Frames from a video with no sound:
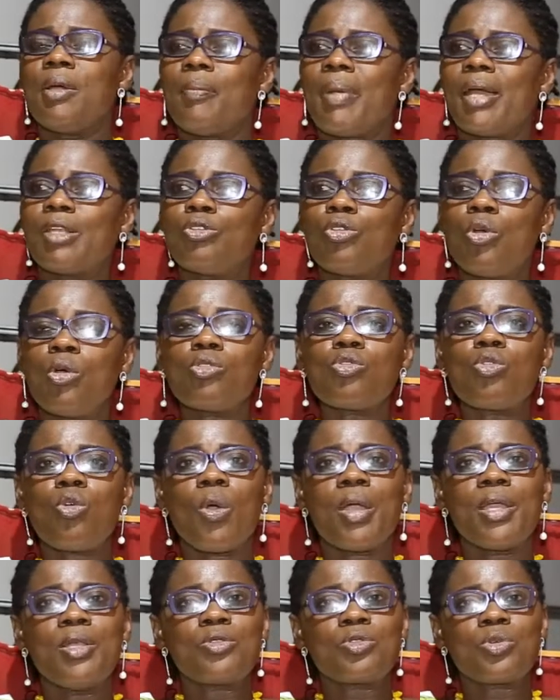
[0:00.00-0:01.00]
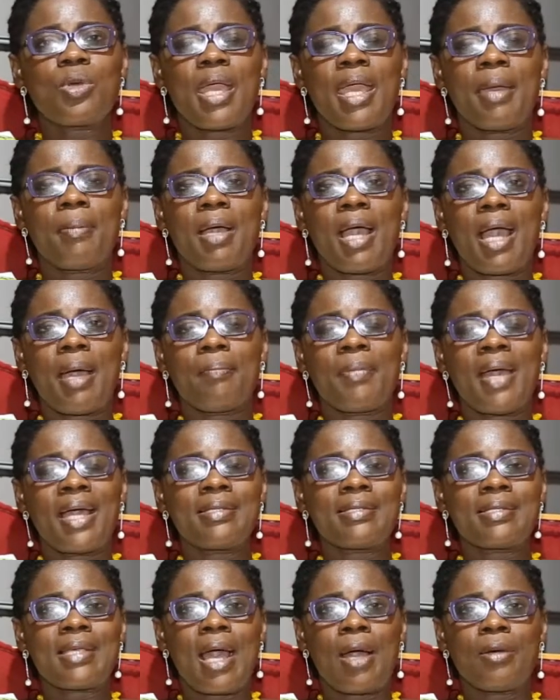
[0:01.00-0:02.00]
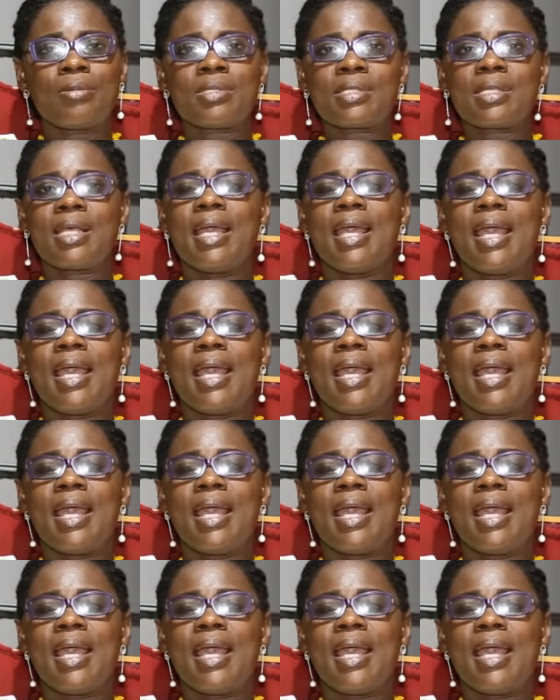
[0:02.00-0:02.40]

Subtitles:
But don't go into a man's house